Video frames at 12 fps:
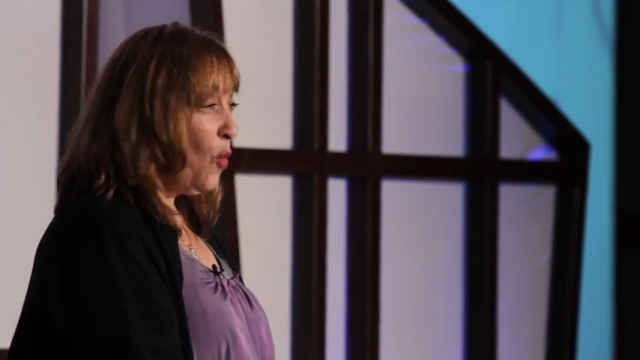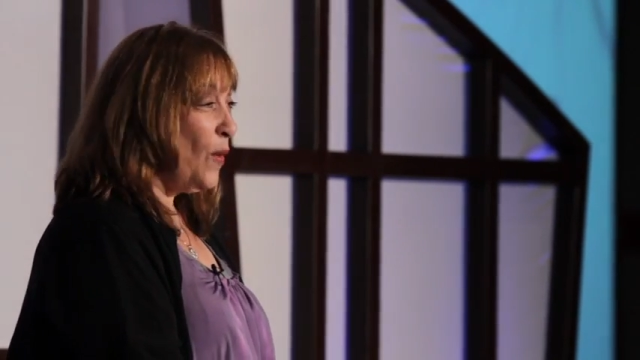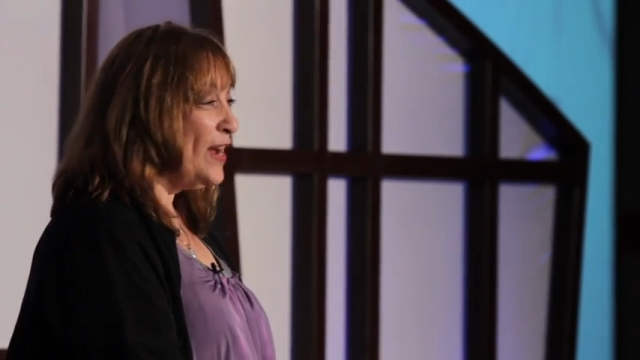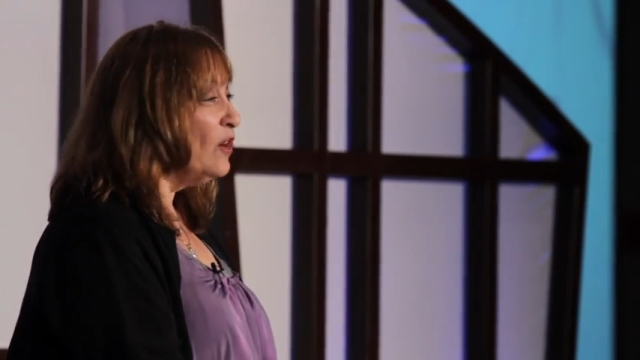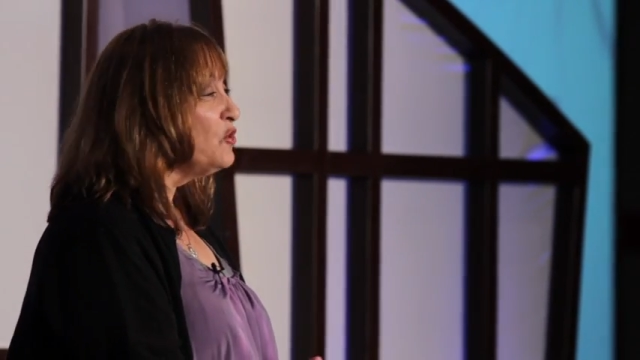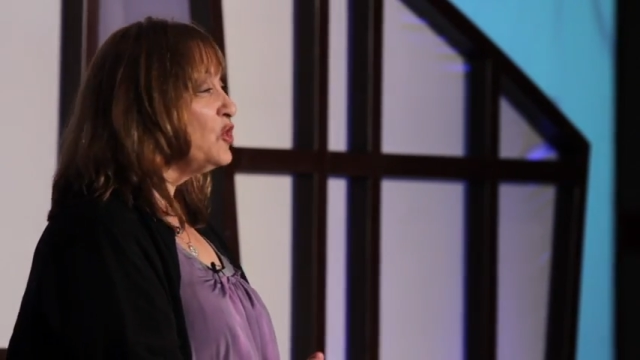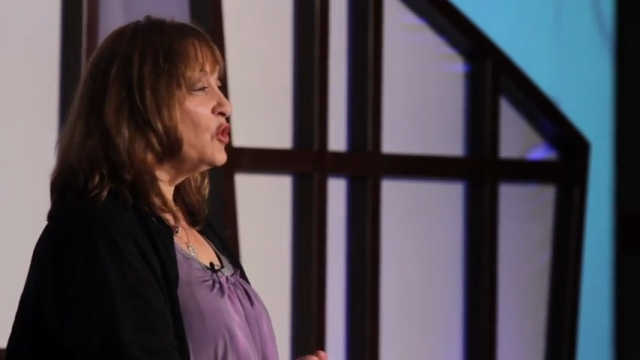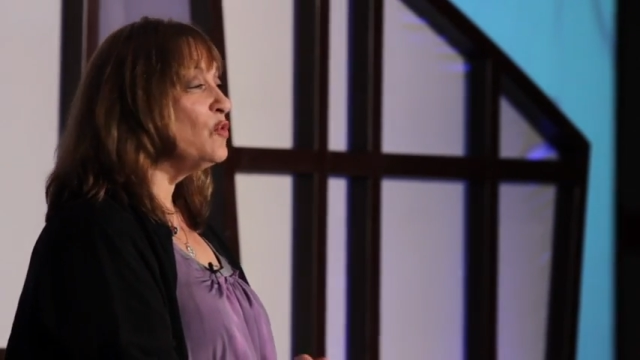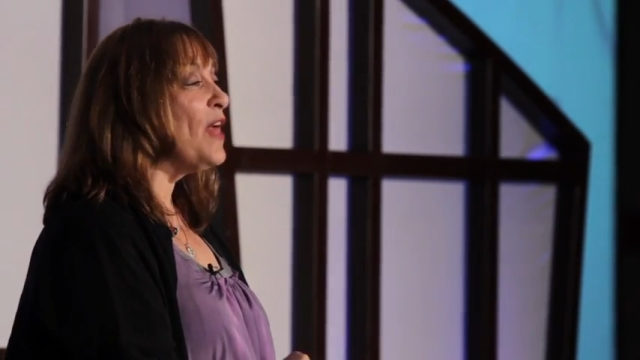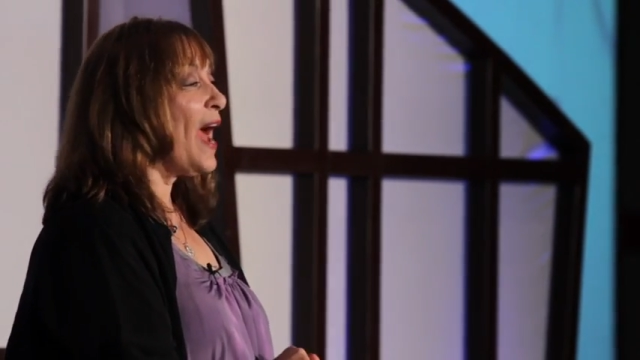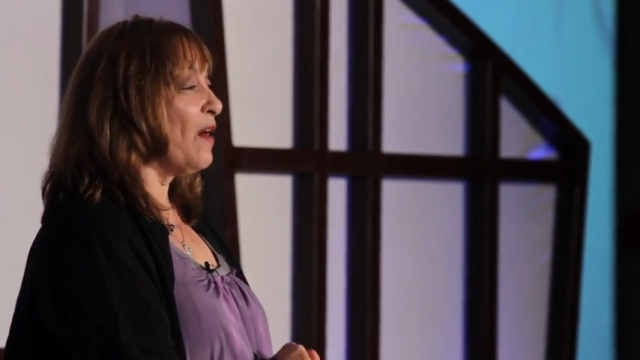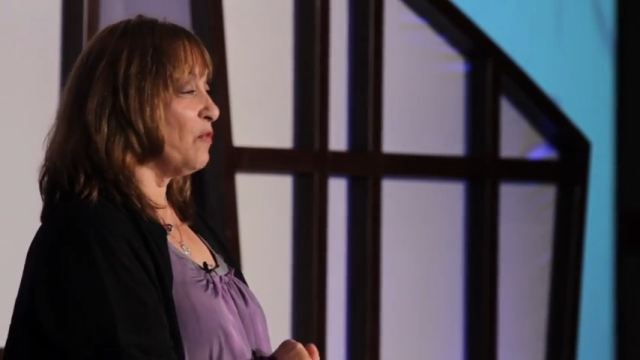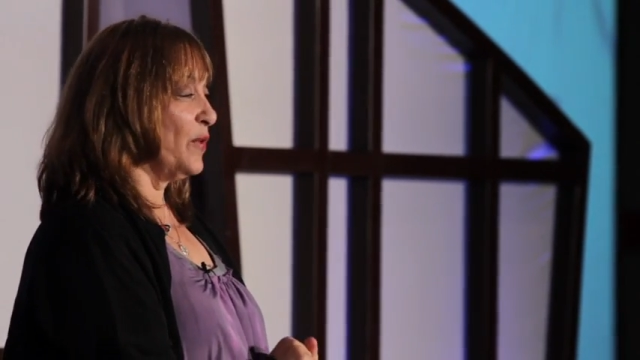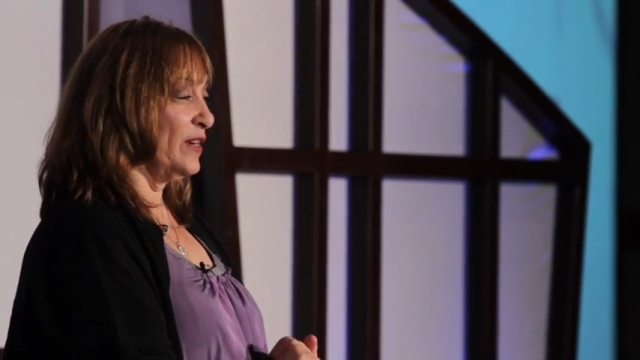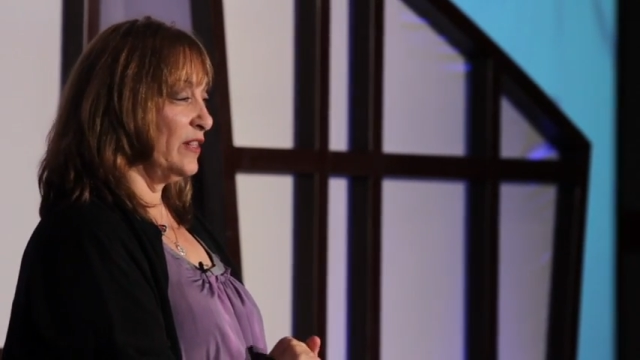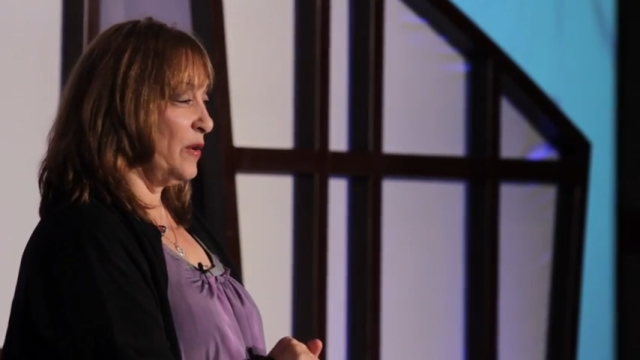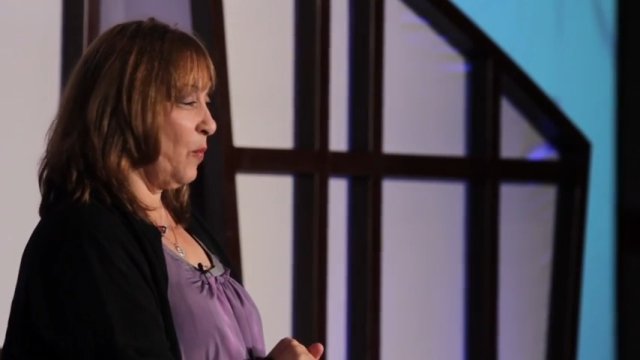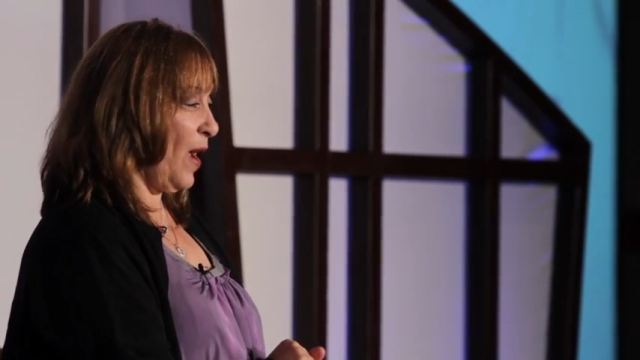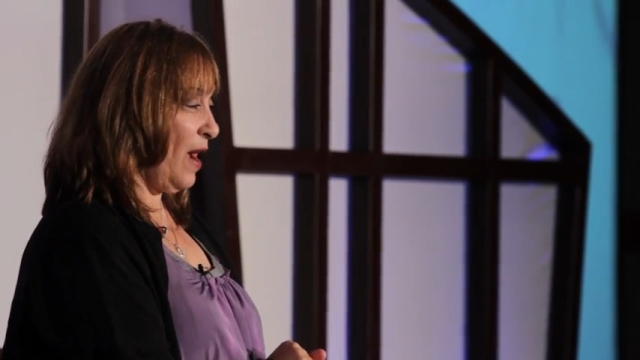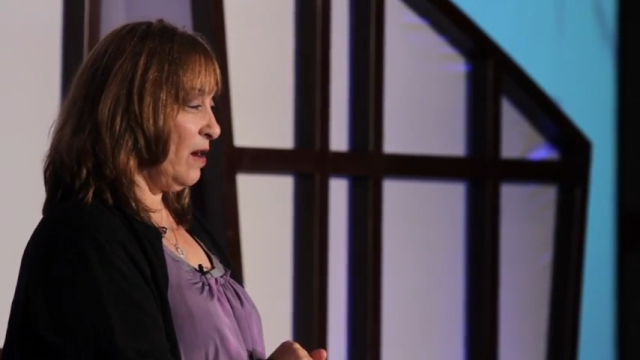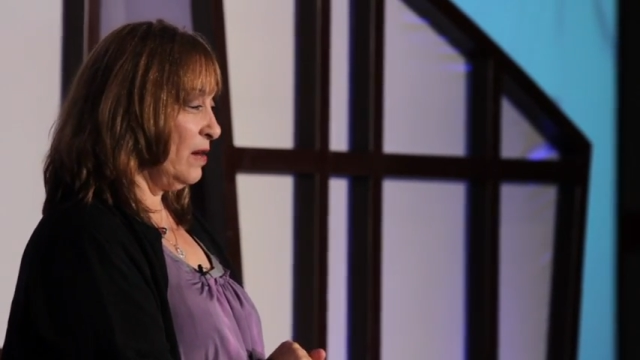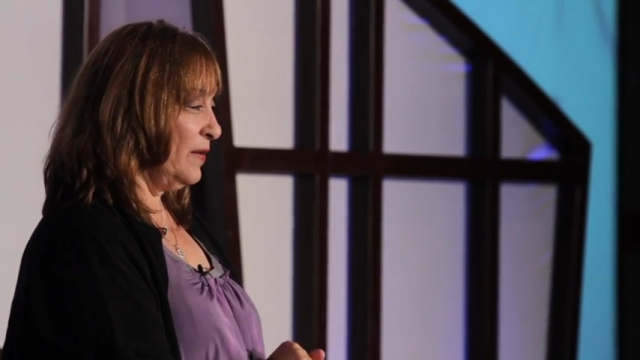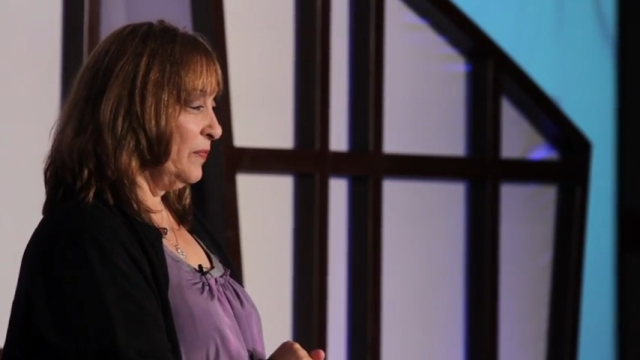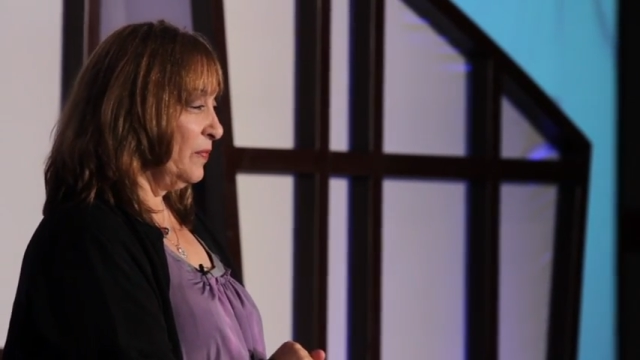we don't do that really well.